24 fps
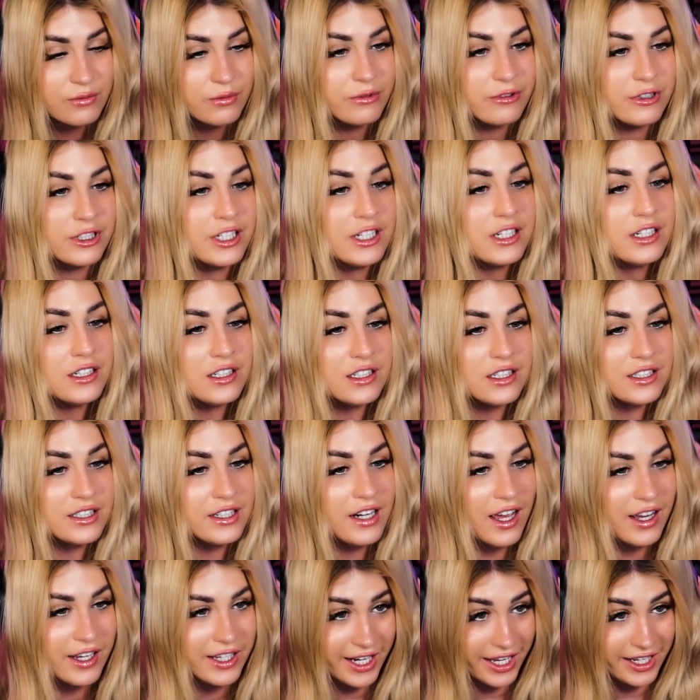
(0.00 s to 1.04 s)
We're
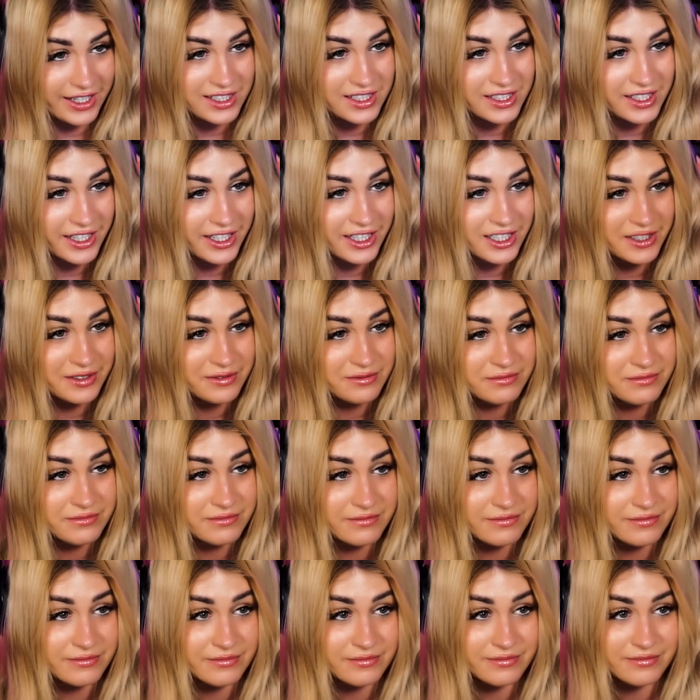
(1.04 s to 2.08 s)
not gonna end it here.
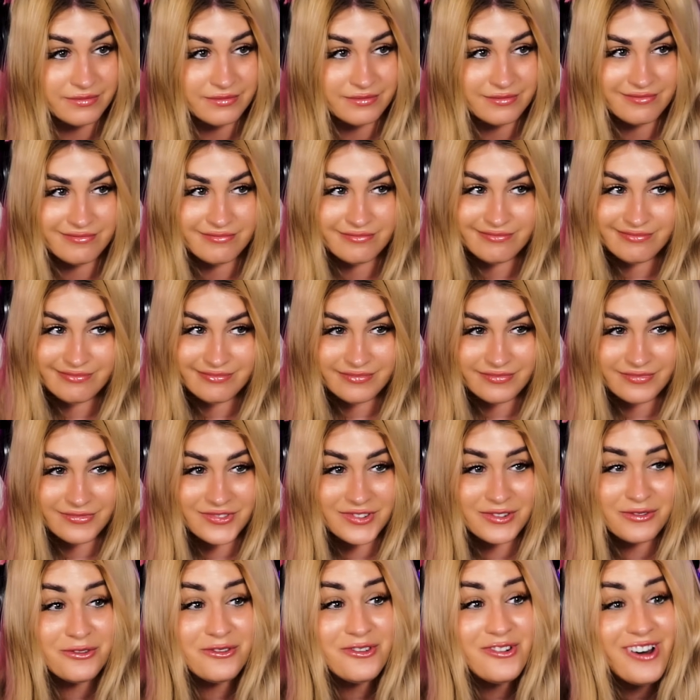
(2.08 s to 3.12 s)

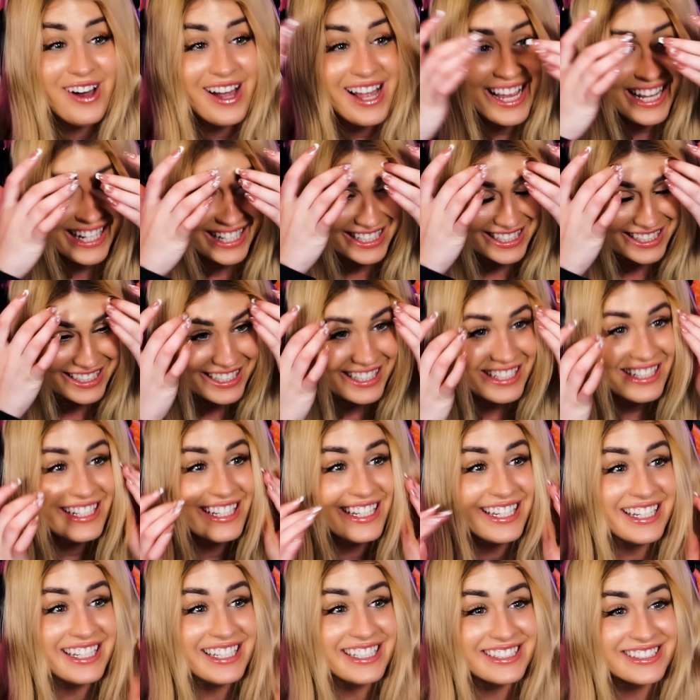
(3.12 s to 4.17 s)
What
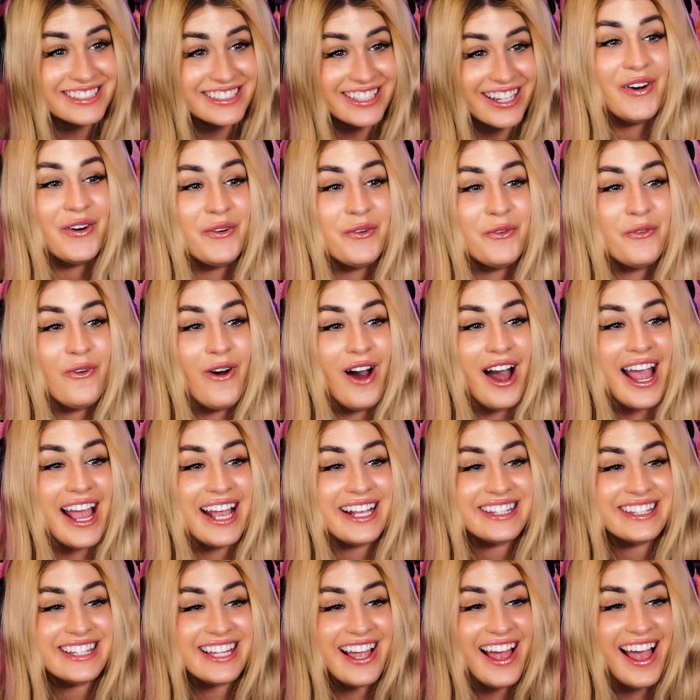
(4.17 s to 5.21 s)
is what
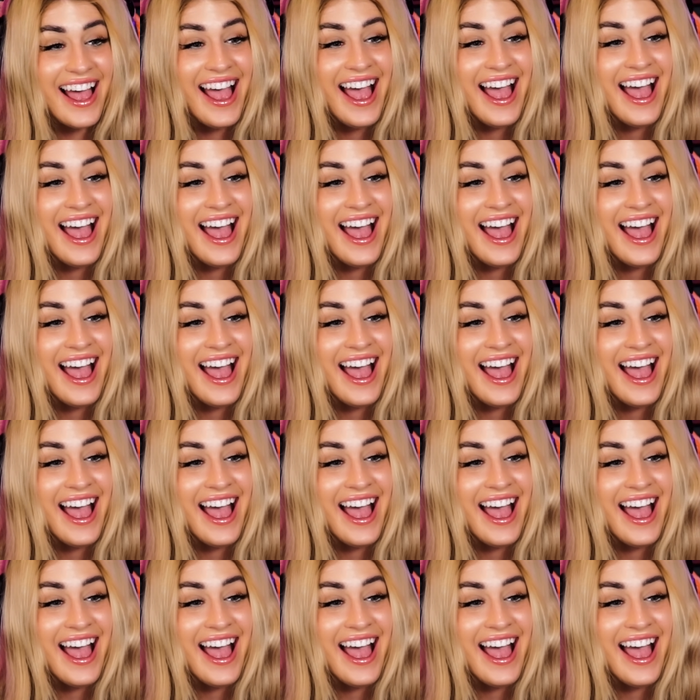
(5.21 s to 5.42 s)
the